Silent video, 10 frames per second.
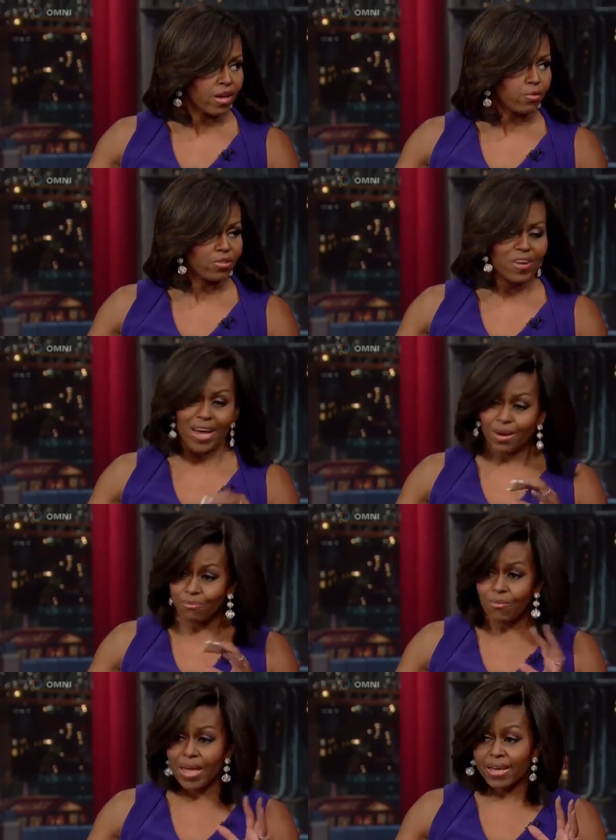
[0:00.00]
And we've got to
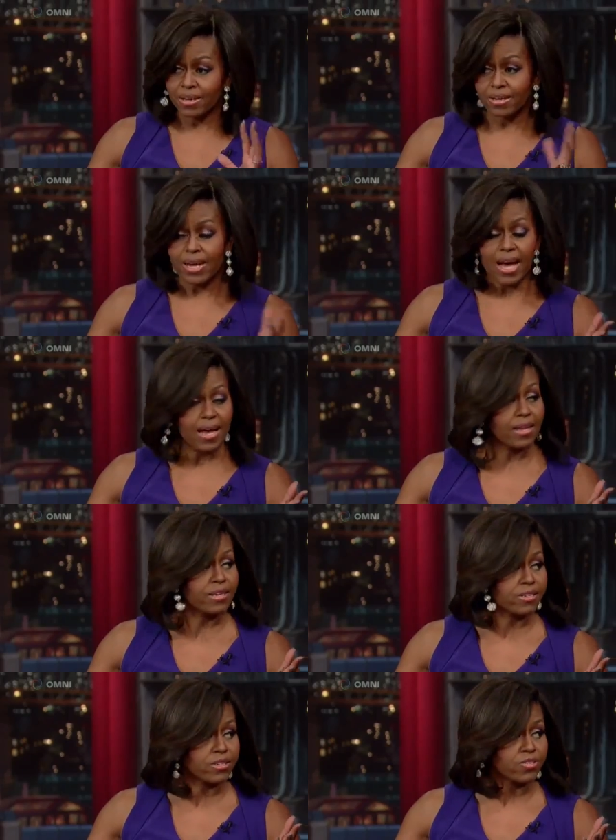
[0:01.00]
make college